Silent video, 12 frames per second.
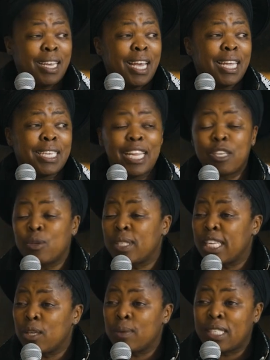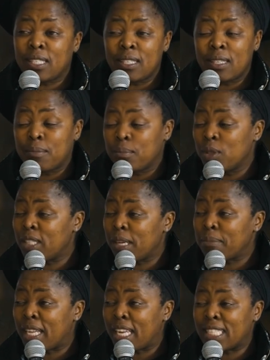and then you deal with museum
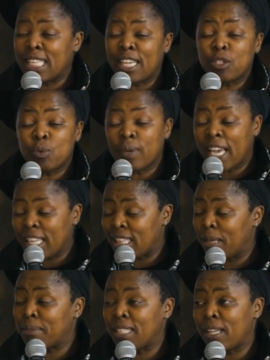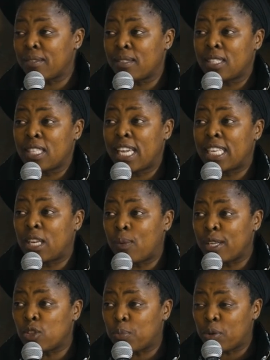directors who hate themselves and they
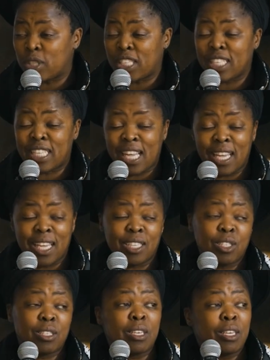want to project their hate